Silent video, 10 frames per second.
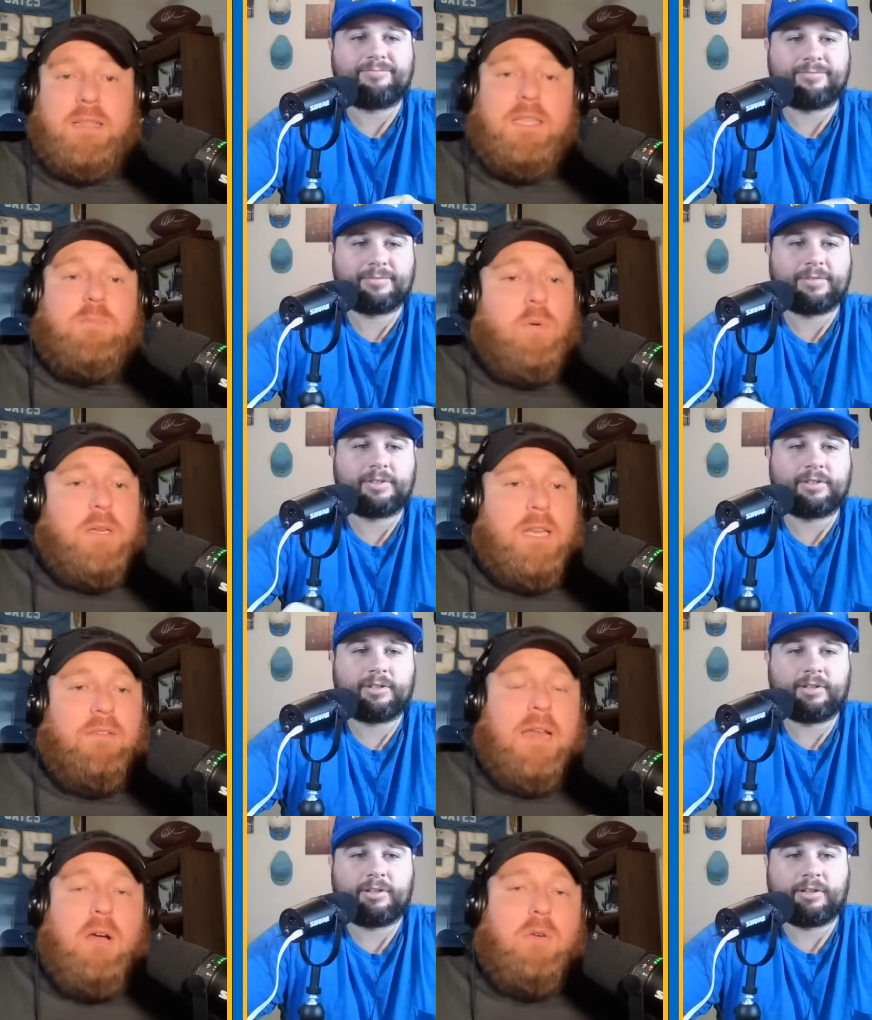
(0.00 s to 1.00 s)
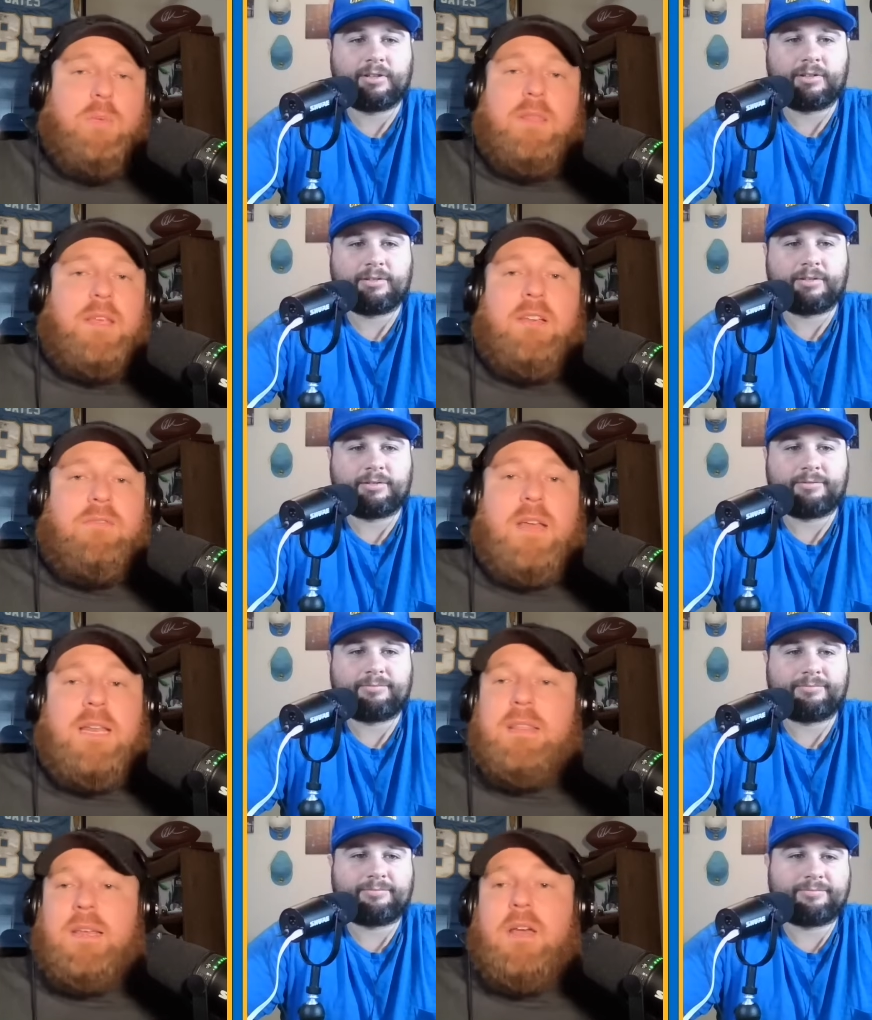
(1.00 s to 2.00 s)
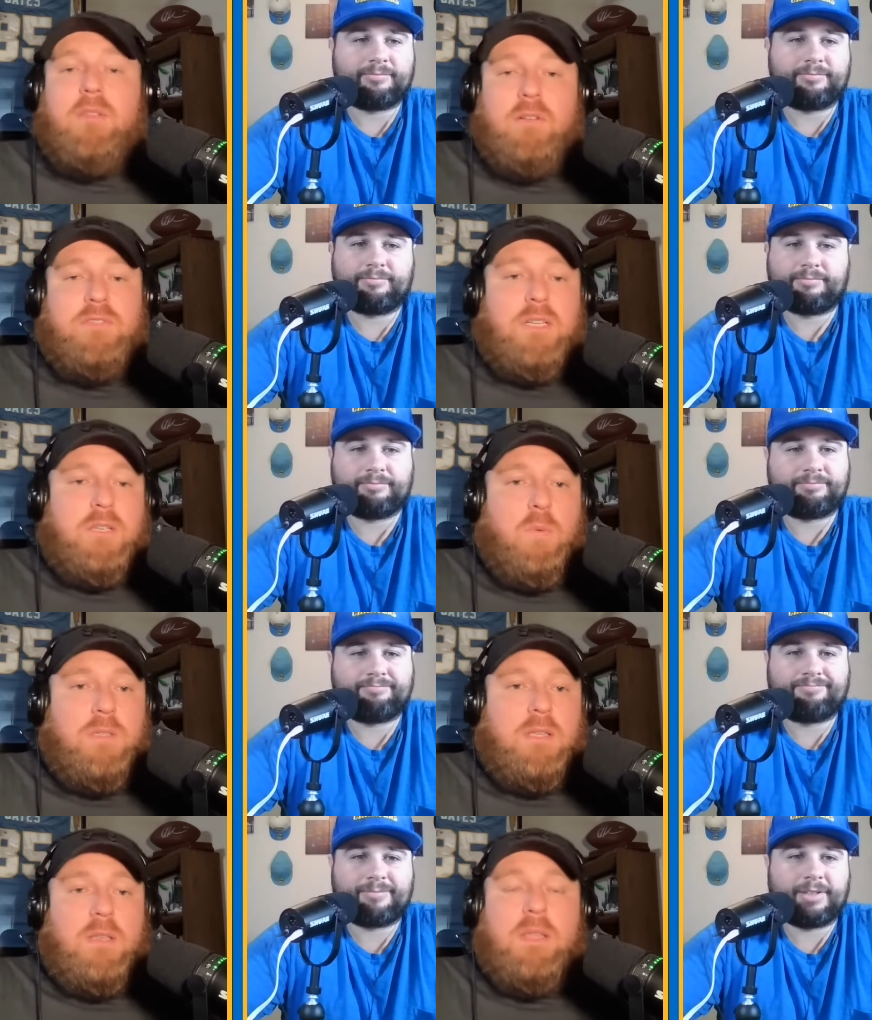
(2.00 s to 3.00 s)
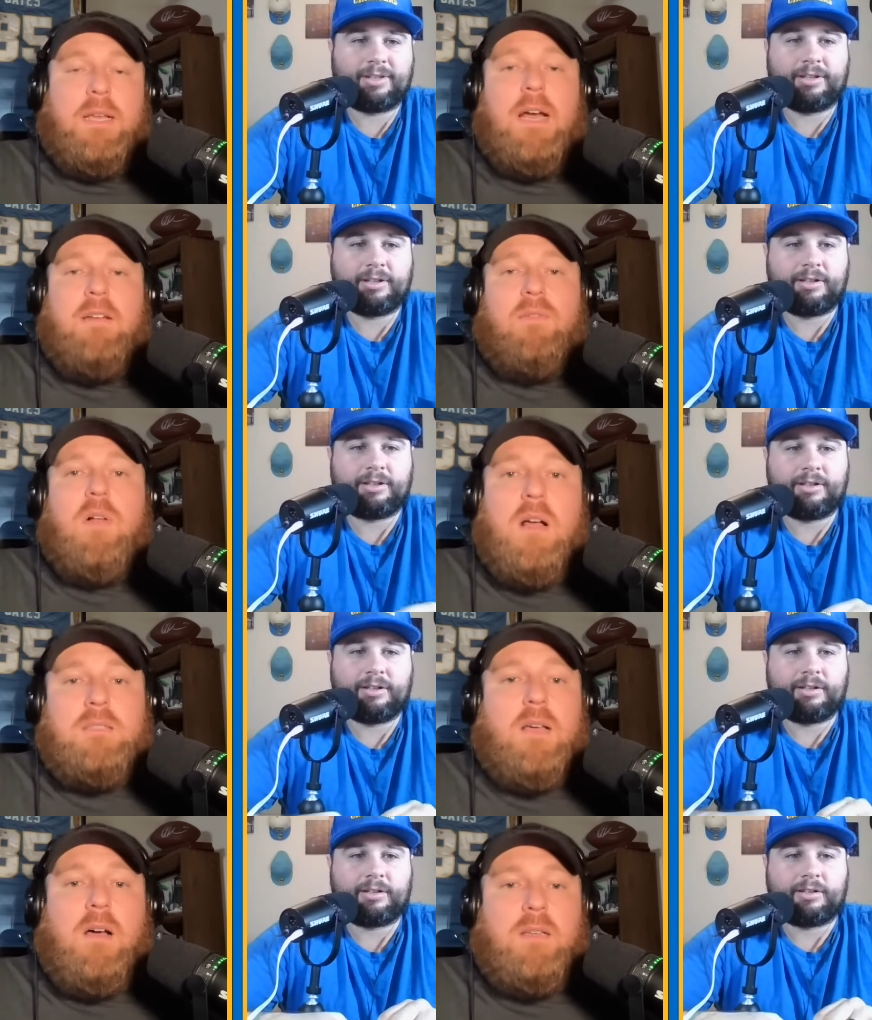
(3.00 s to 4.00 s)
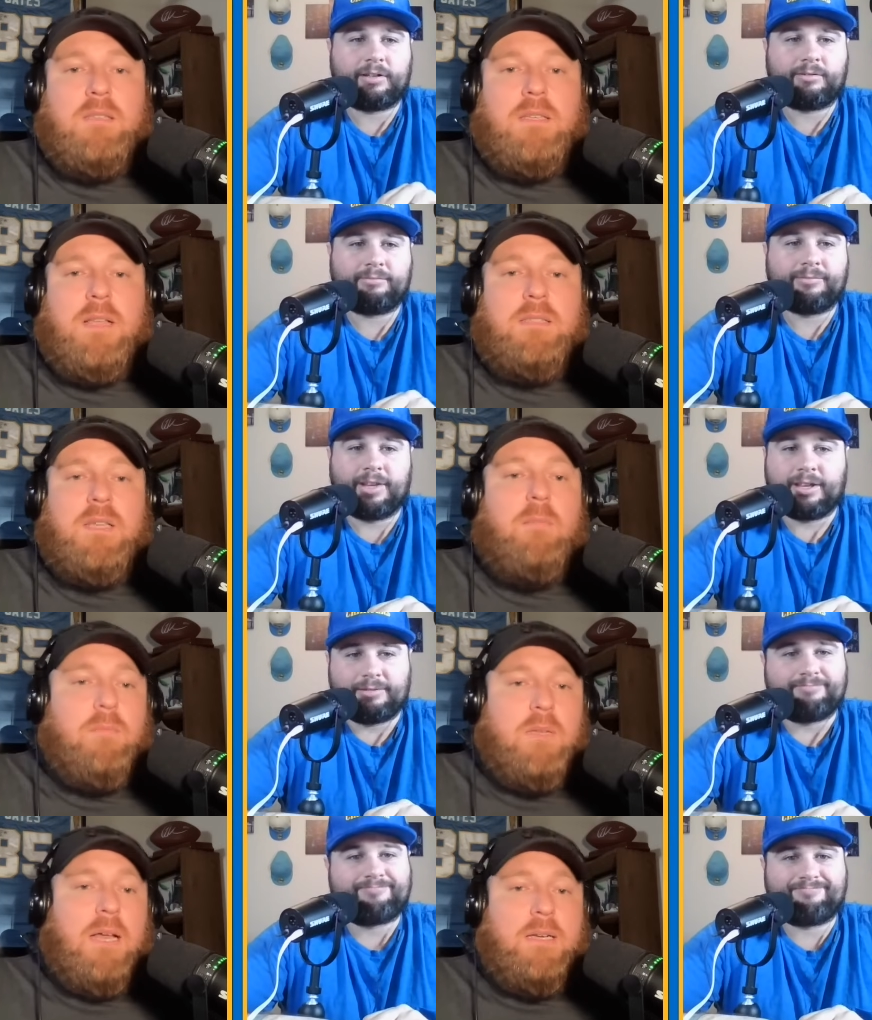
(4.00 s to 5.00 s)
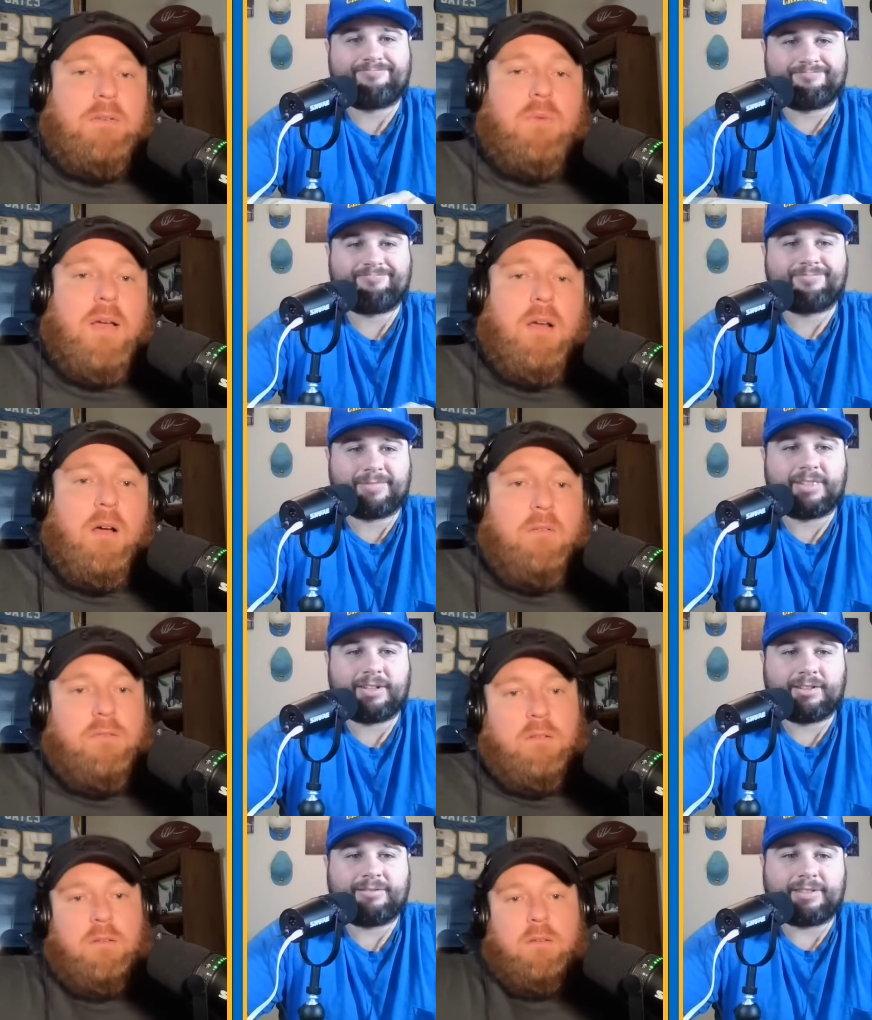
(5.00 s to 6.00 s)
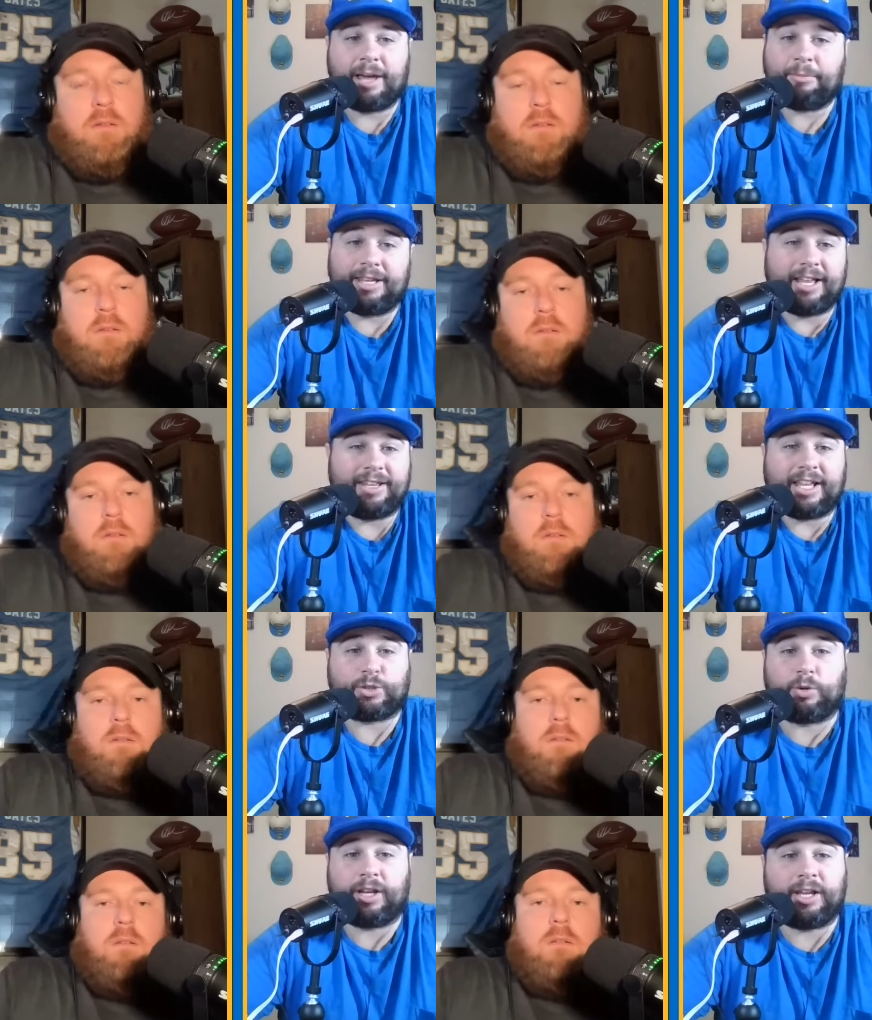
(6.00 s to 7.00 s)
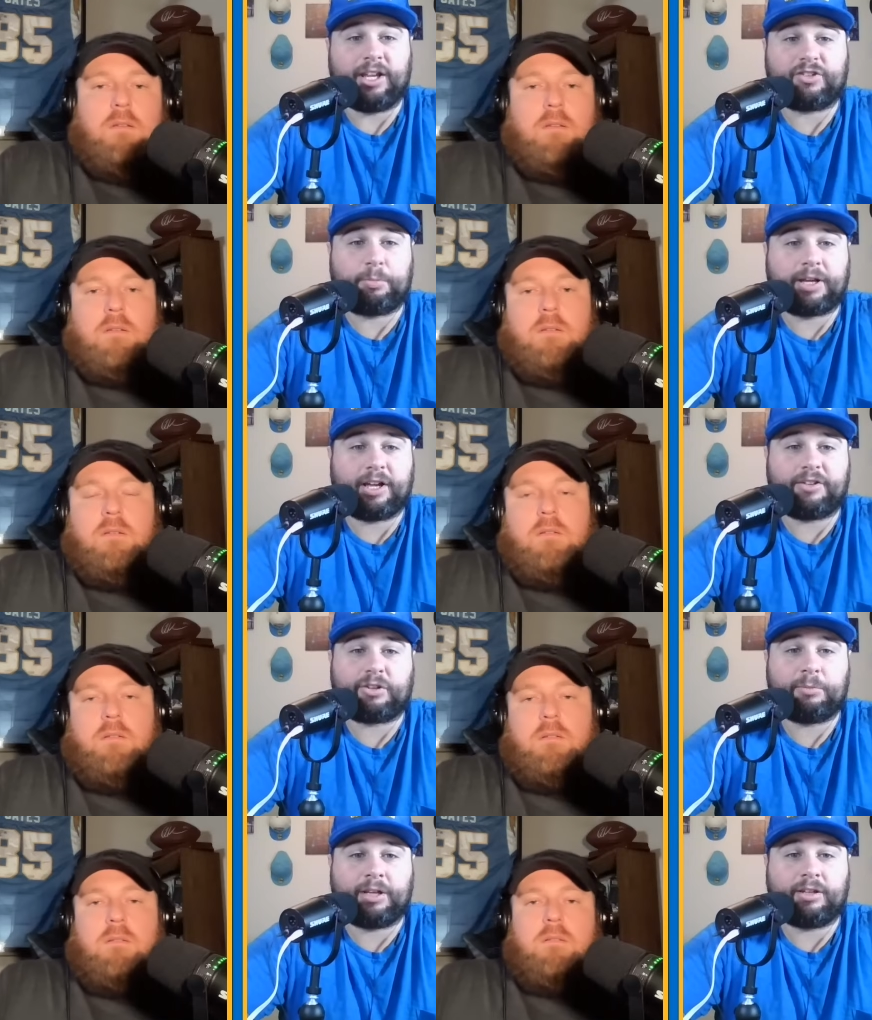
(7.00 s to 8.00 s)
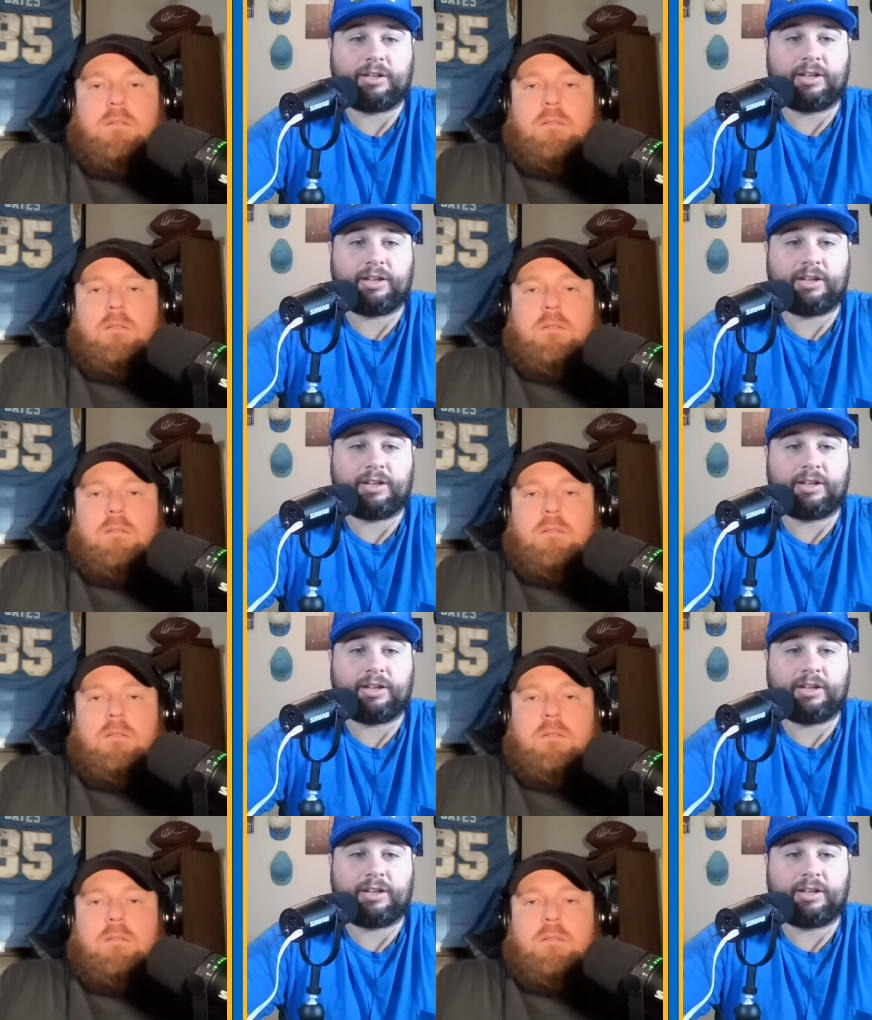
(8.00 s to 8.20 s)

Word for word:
Speaker 1: this point, David, how could we think of anything other of JT Woods other than kind of a lost cause and, and something kind of to write off?
Speaker 2: I mean that that's what it is because I mean